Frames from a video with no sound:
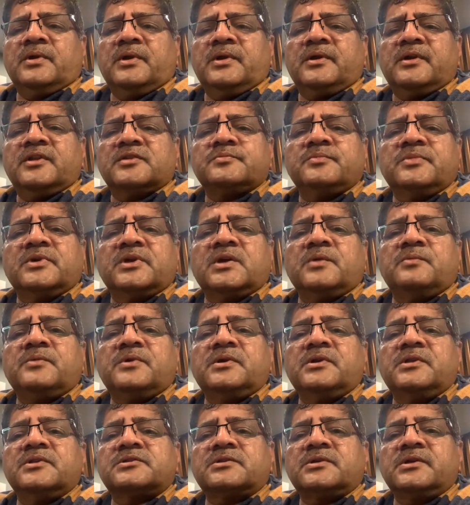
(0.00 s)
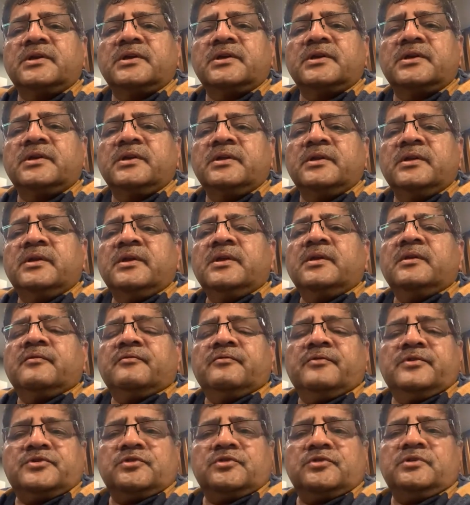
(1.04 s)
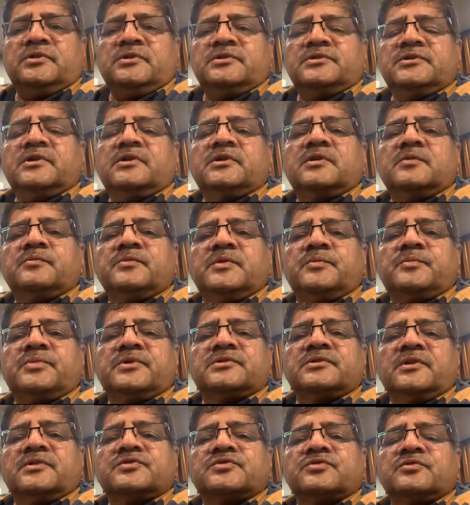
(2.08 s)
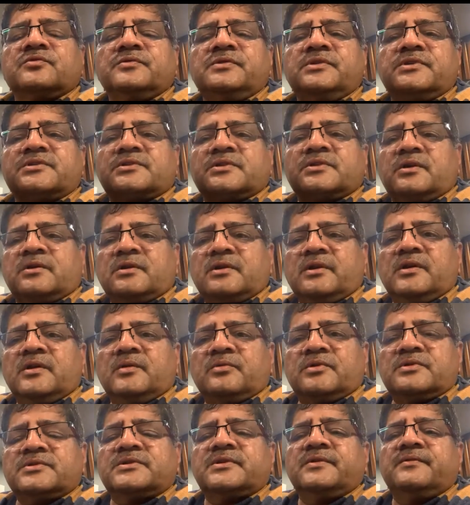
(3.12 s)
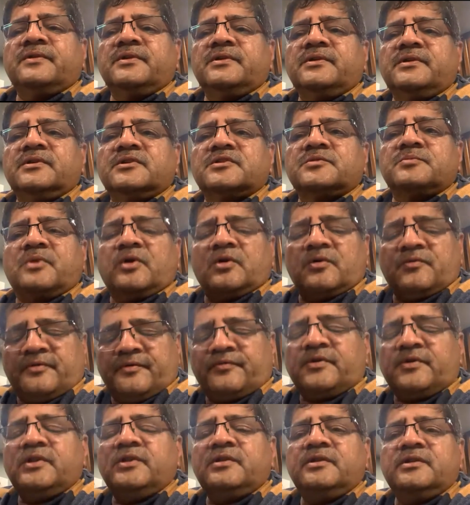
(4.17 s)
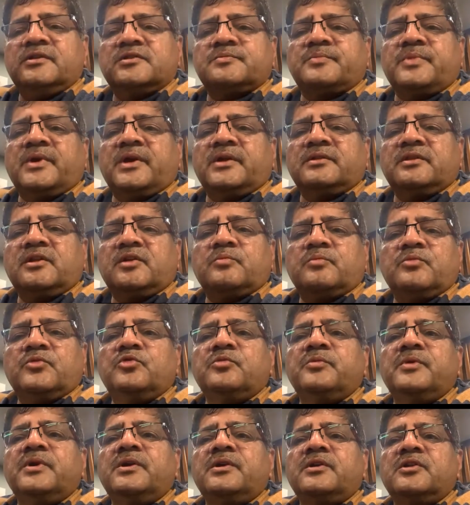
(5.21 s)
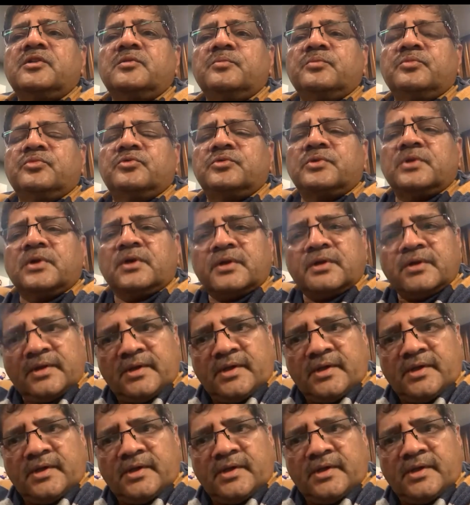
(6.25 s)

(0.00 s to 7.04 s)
Let us become a district, which, you know, this gentleman Prasad Sovani started about 7 years back, 15 years back, that movement in Pune.